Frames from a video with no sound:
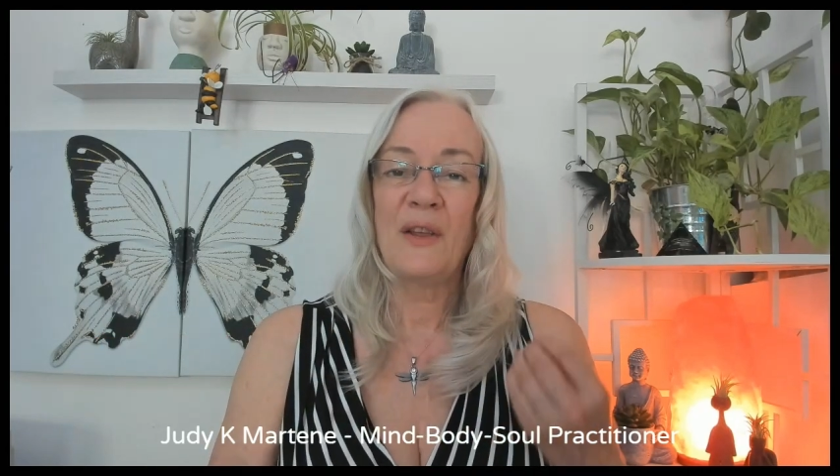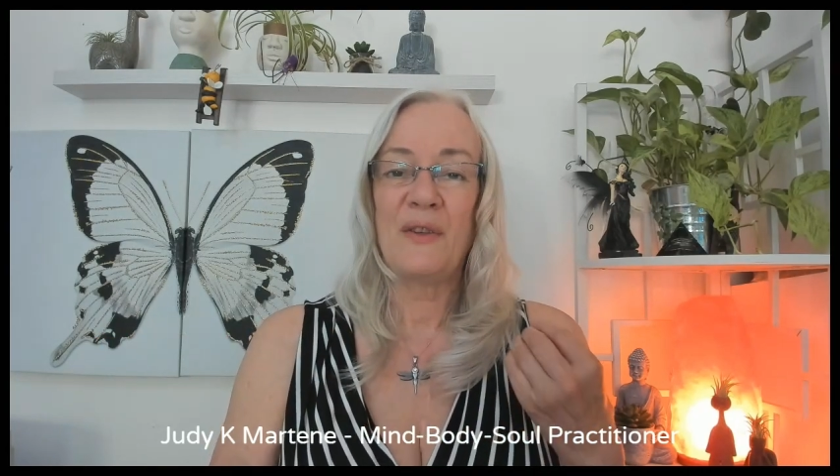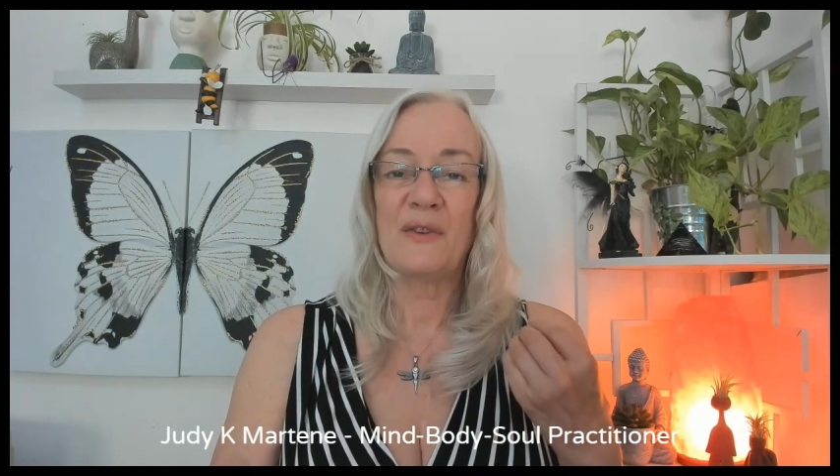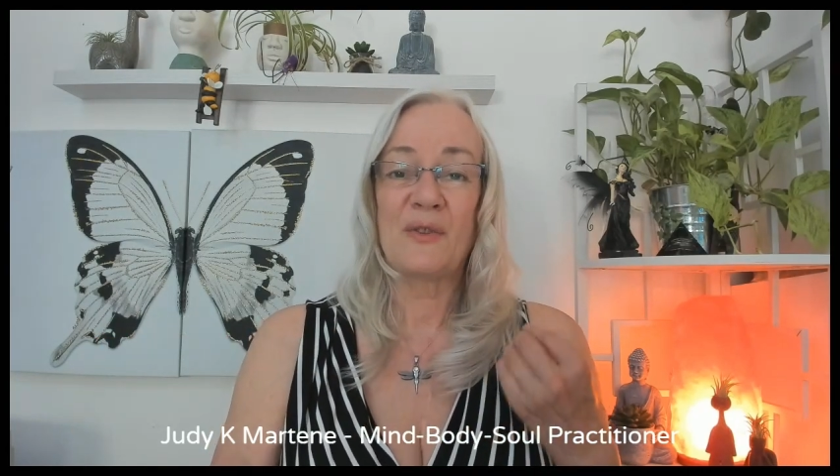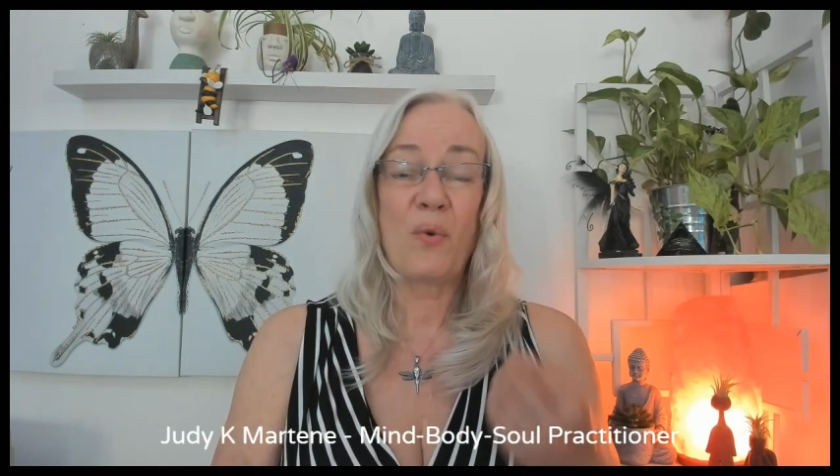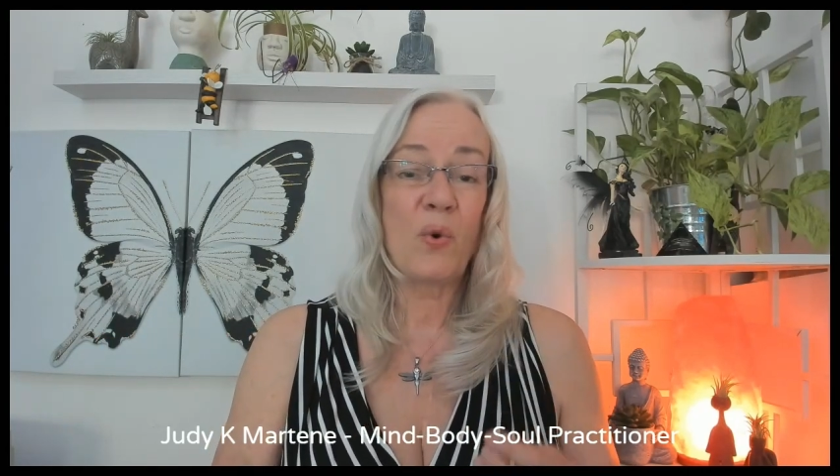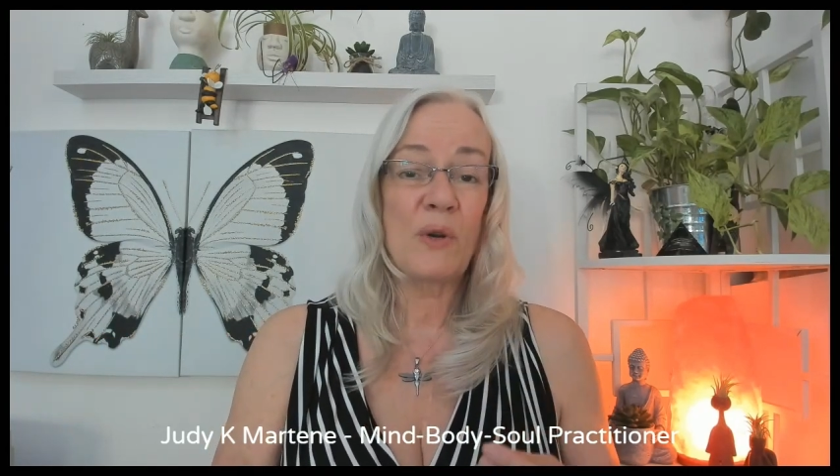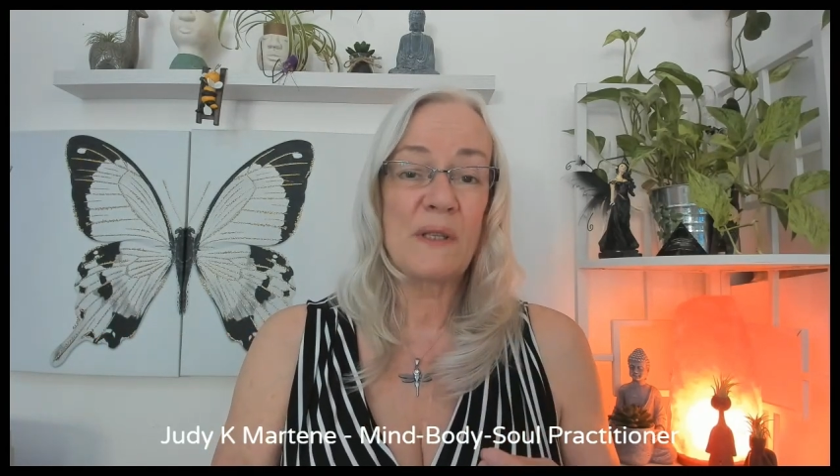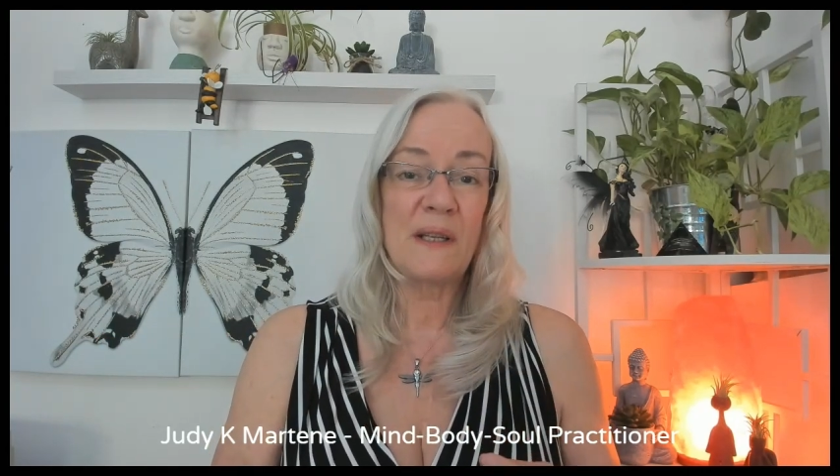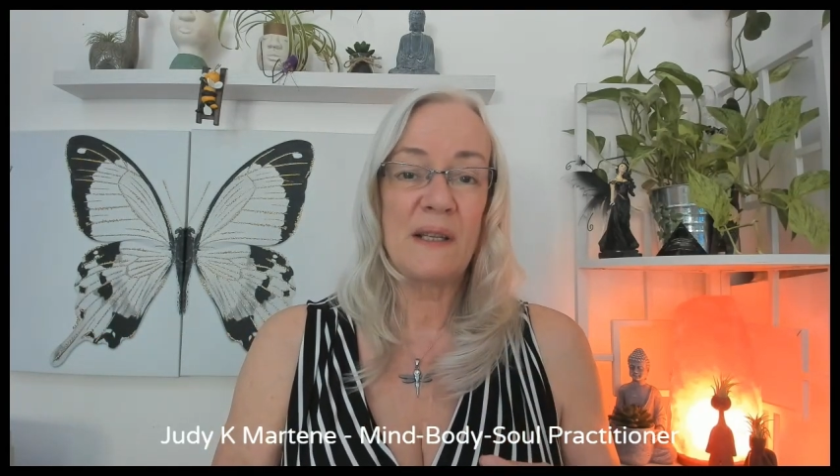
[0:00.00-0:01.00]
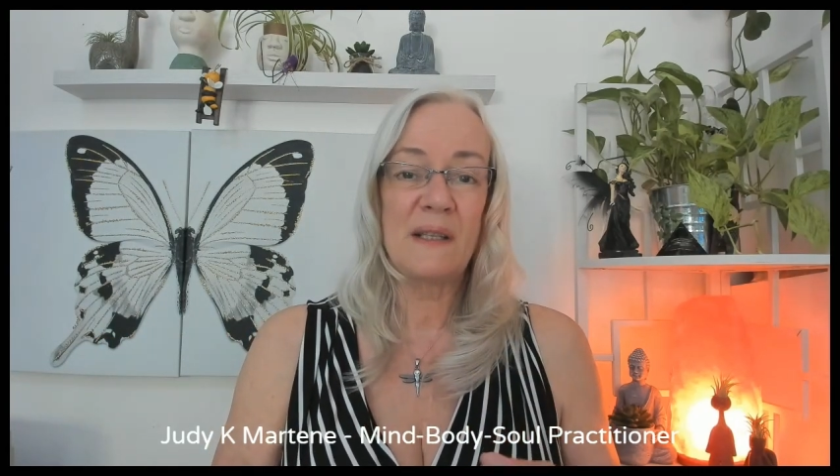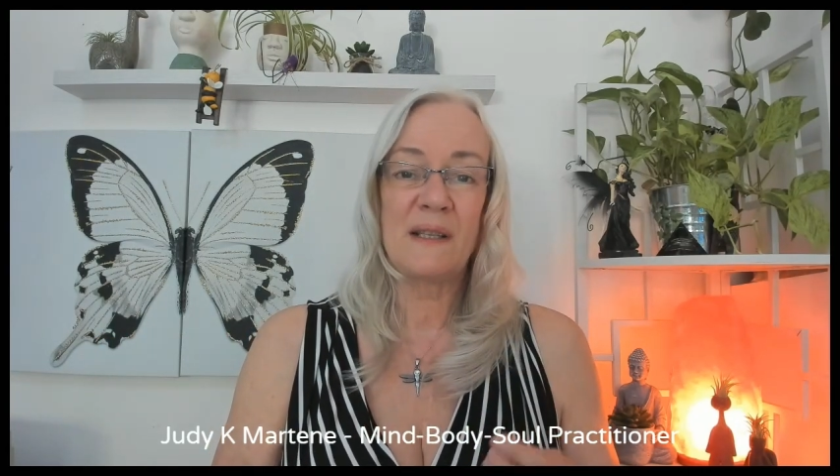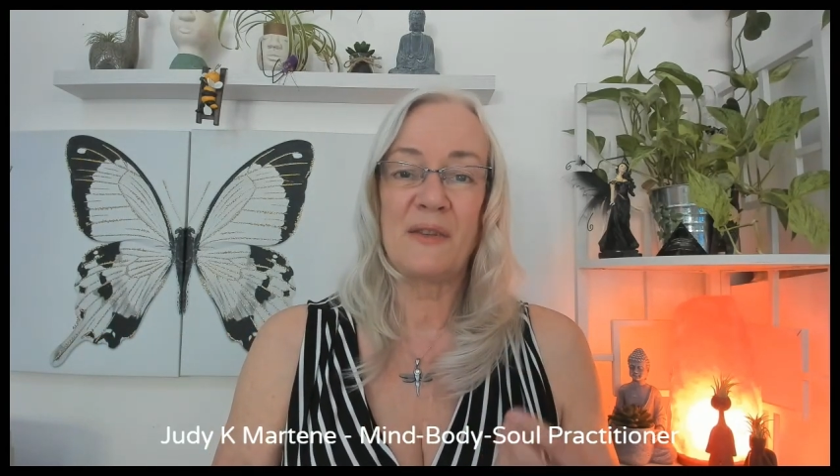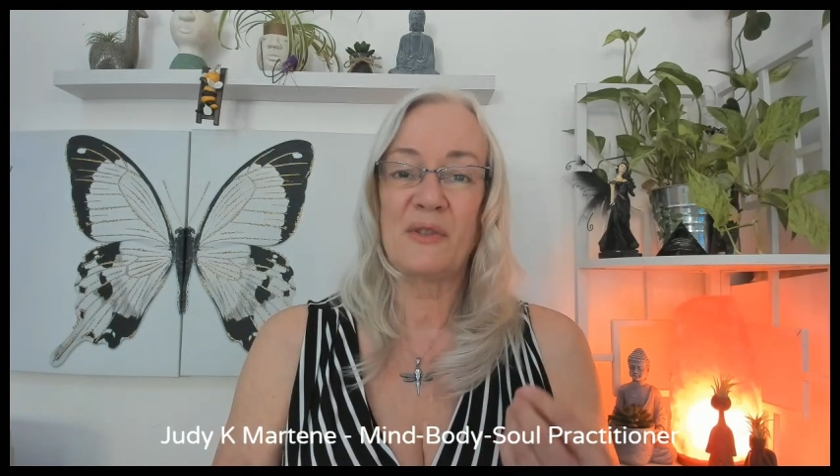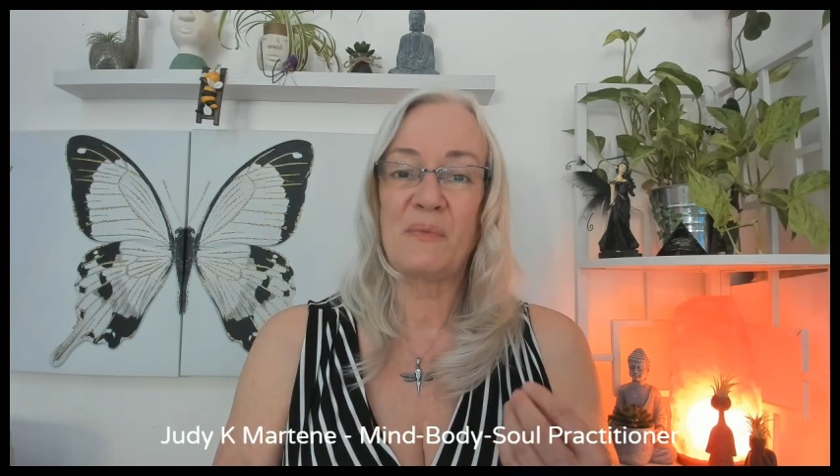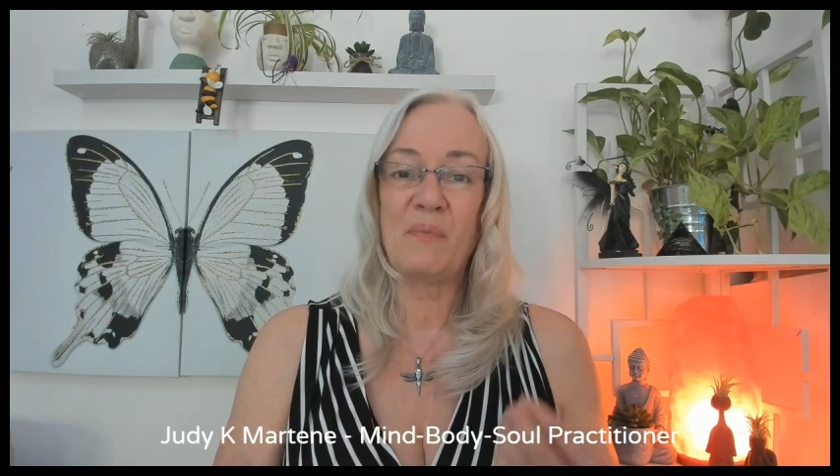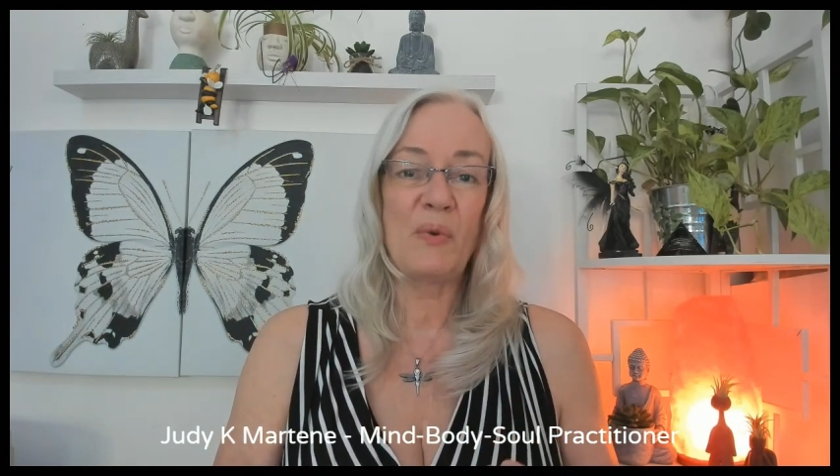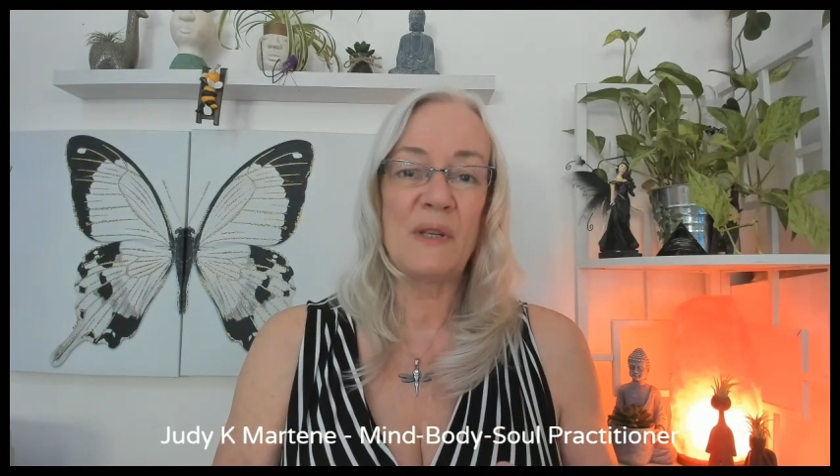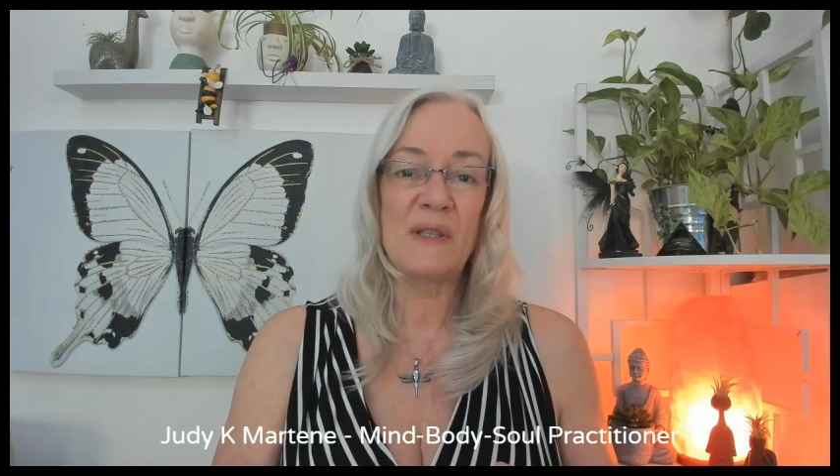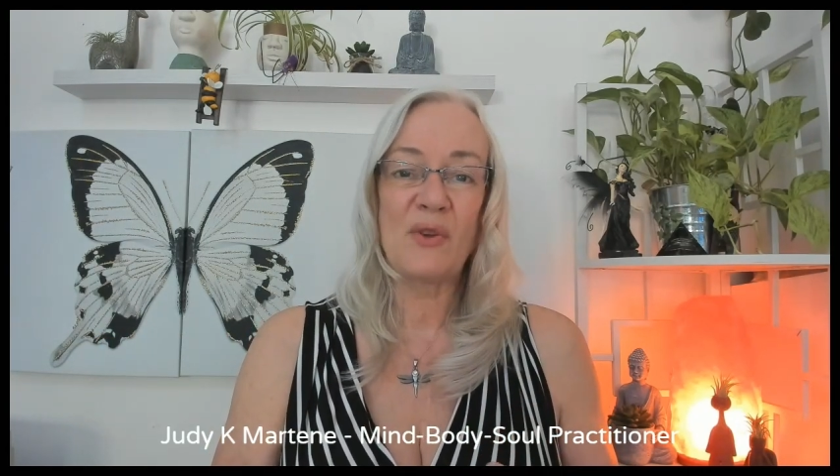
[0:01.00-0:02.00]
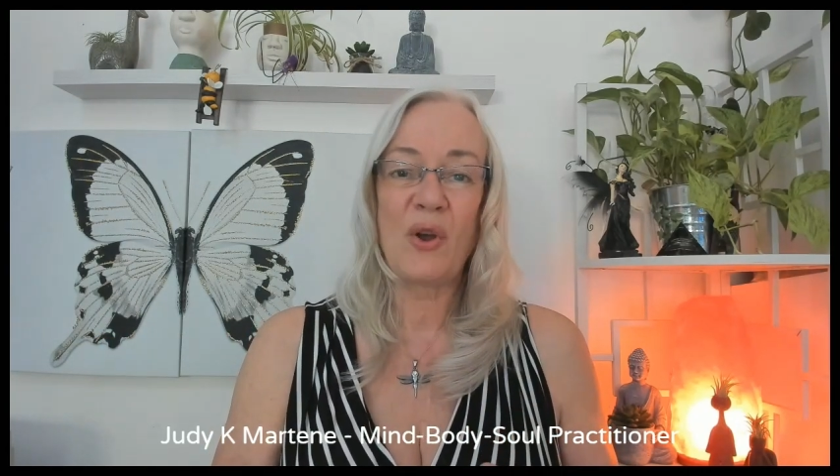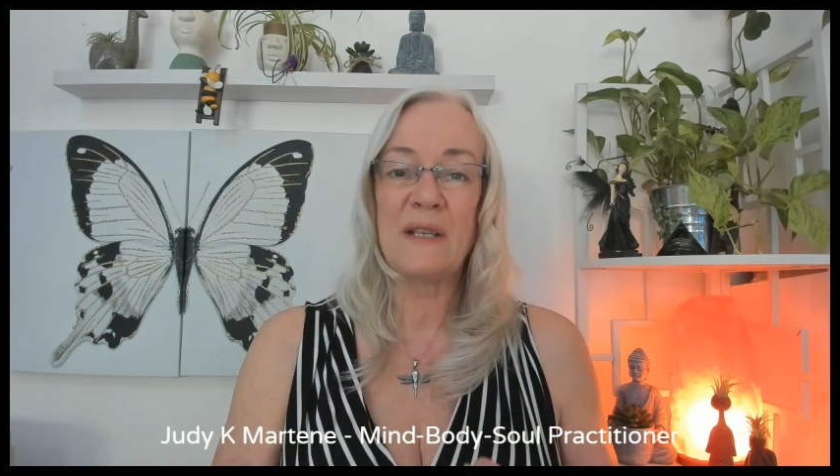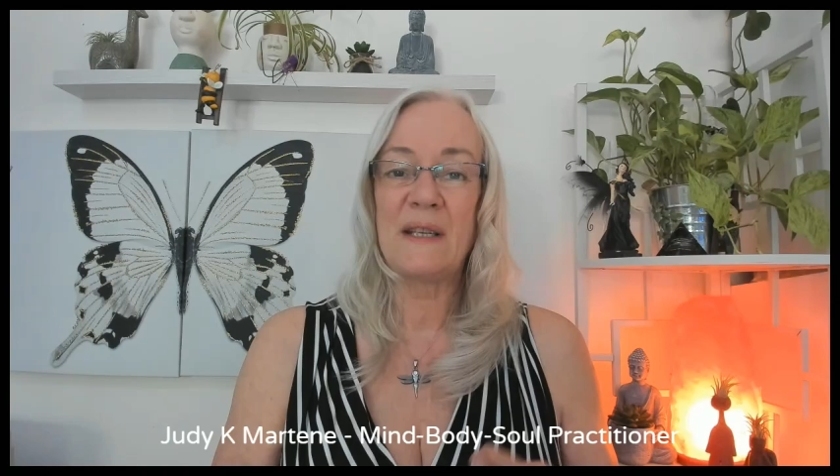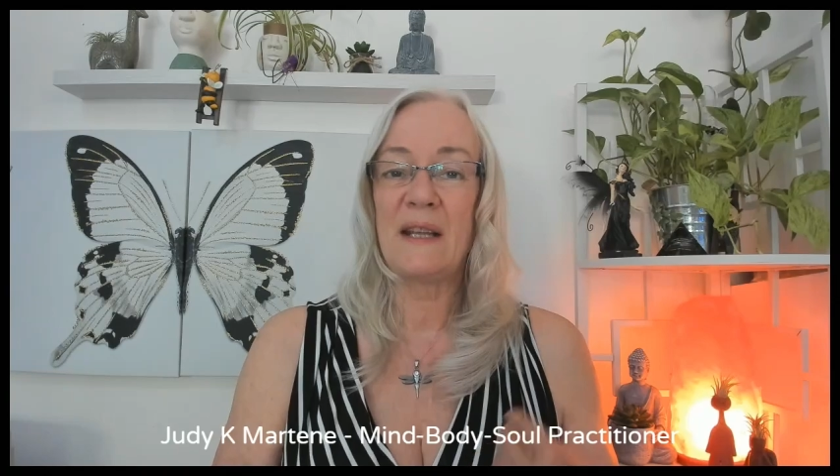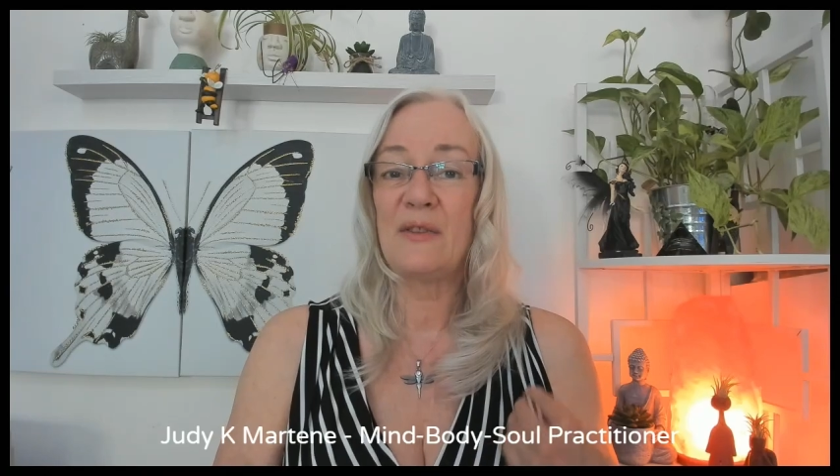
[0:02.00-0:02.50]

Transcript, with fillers: there's courses, there's bonus content,